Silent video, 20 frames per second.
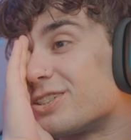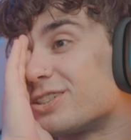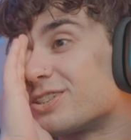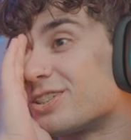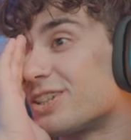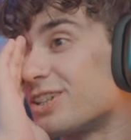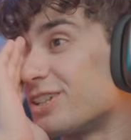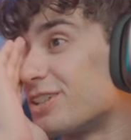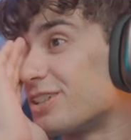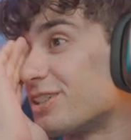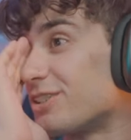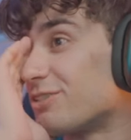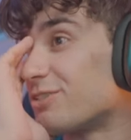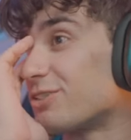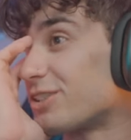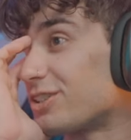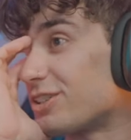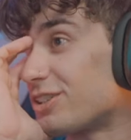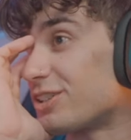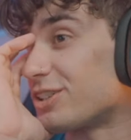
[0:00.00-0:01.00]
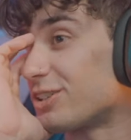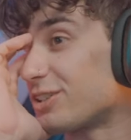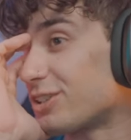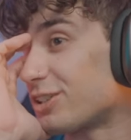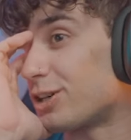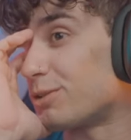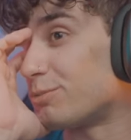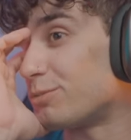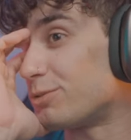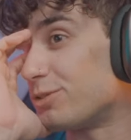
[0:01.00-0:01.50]
you did with the
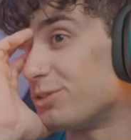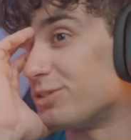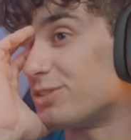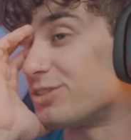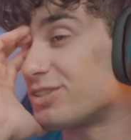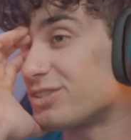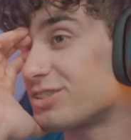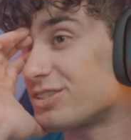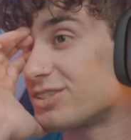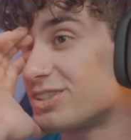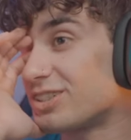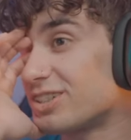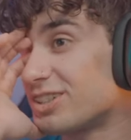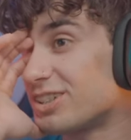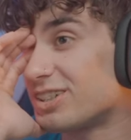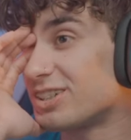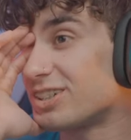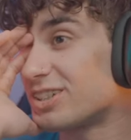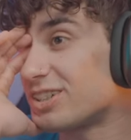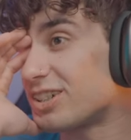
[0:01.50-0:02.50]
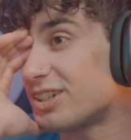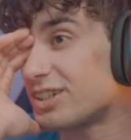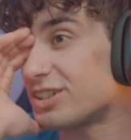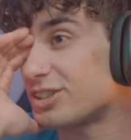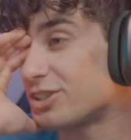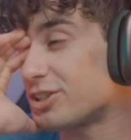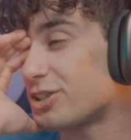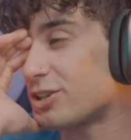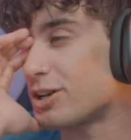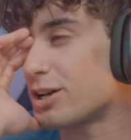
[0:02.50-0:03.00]
couple two,
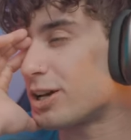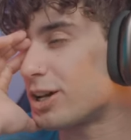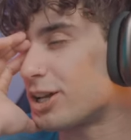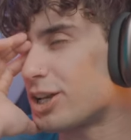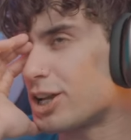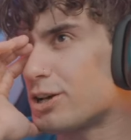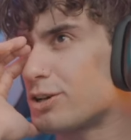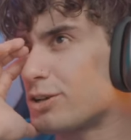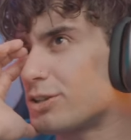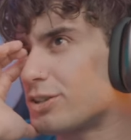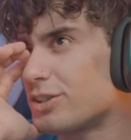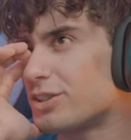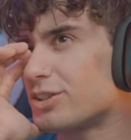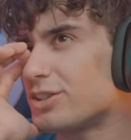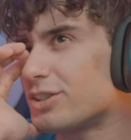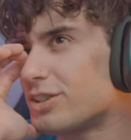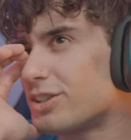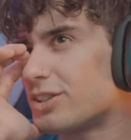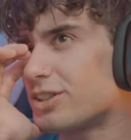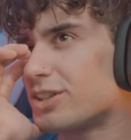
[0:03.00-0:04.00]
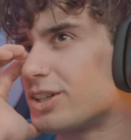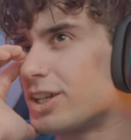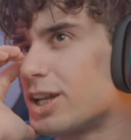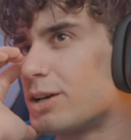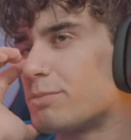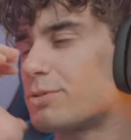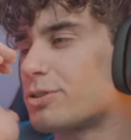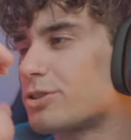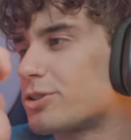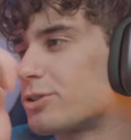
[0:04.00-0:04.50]
an, an
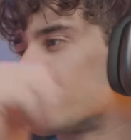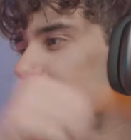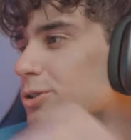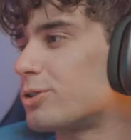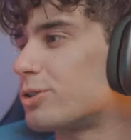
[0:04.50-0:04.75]
episode, two